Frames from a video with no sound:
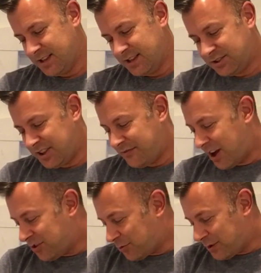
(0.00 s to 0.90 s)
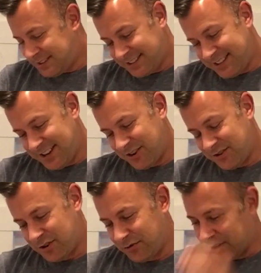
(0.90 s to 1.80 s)
So they have other ones in here
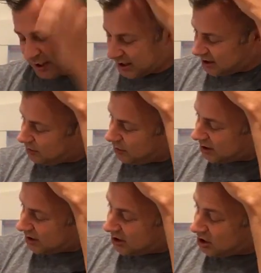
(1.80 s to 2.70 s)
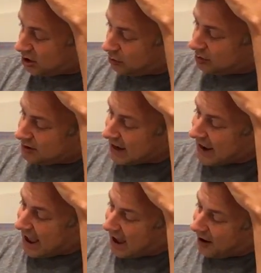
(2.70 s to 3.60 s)
that are really, really cute. They
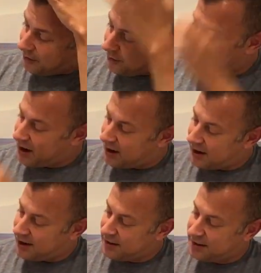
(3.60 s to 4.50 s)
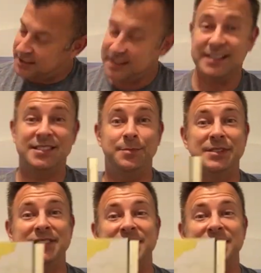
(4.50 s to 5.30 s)
have uh, the Itsy Bitsy